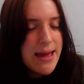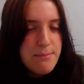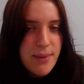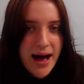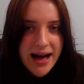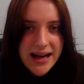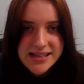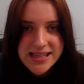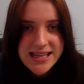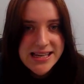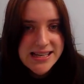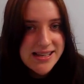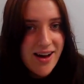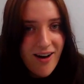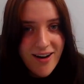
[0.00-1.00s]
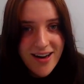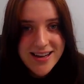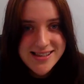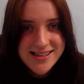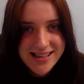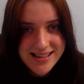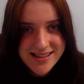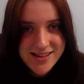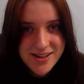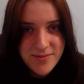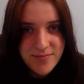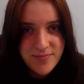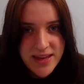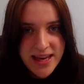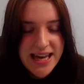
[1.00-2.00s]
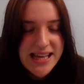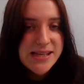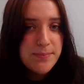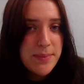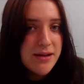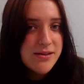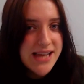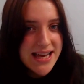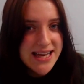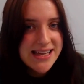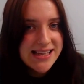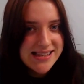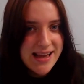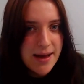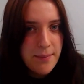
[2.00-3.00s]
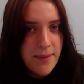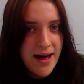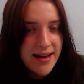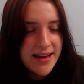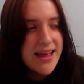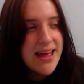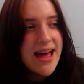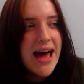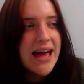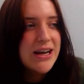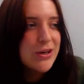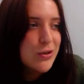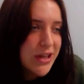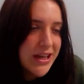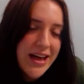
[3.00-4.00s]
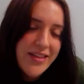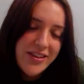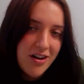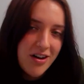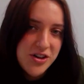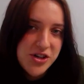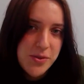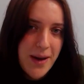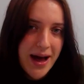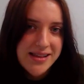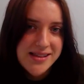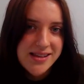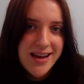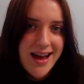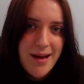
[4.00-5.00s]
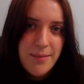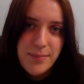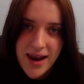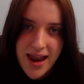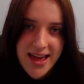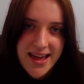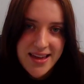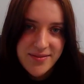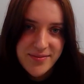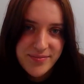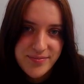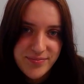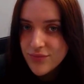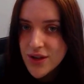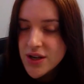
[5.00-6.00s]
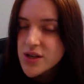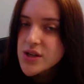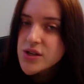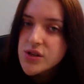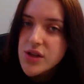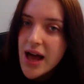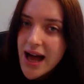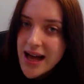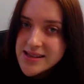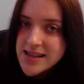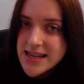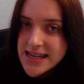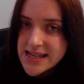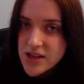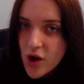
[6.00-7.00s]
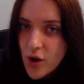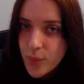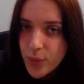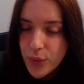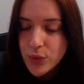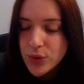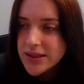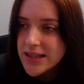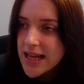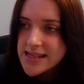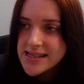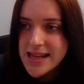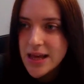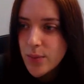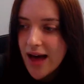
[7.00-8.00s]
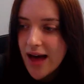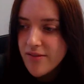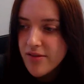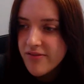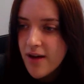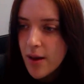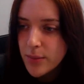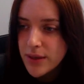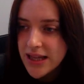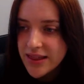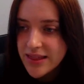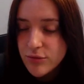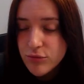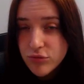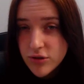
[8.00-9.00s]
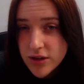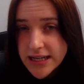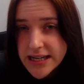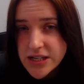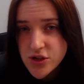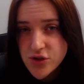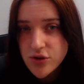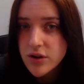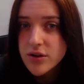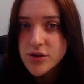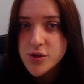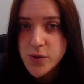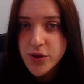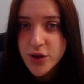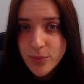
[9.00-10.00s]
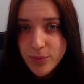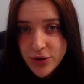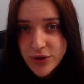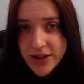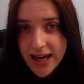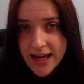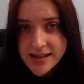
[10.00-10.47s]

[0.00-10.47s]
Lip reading: the entire system. It's about taking a step back and looking at the larger pattern at play. As an example, let's say we have a family that really struggles with communicating.